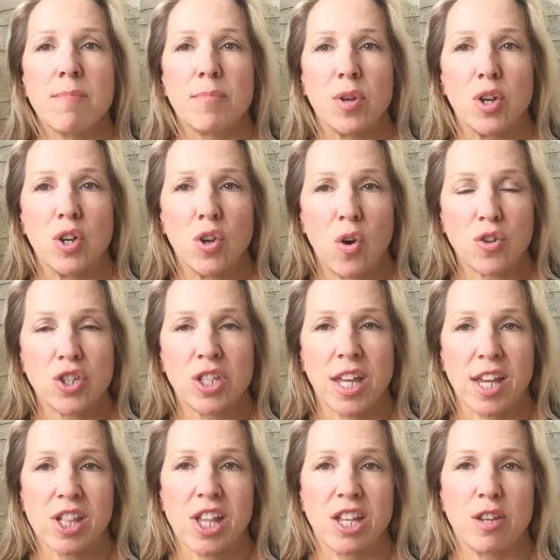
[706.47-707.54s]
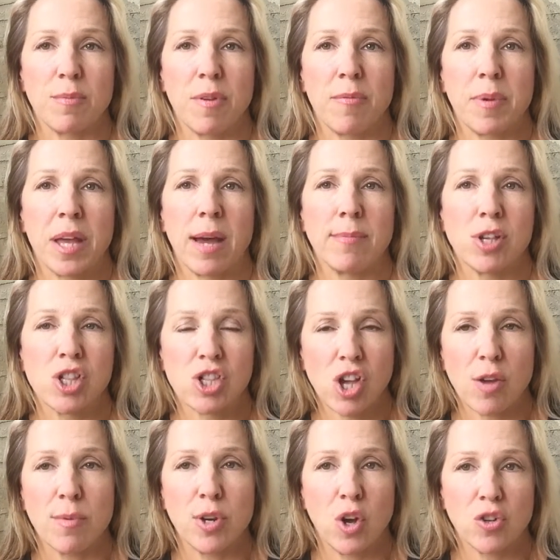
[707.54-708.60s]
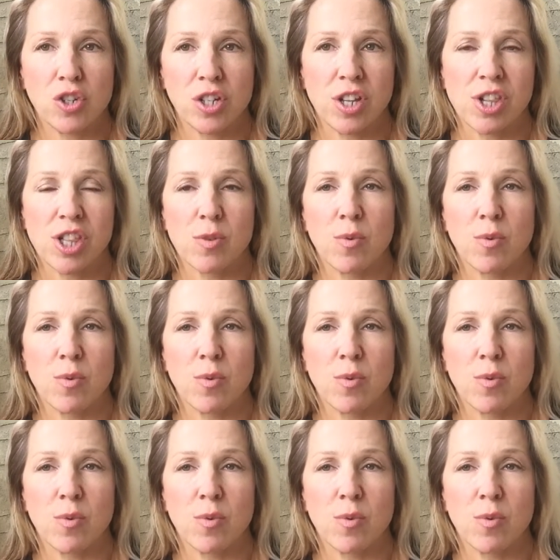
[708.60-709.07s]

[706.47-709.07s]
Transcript: but not to the extent of it becoming so monotonous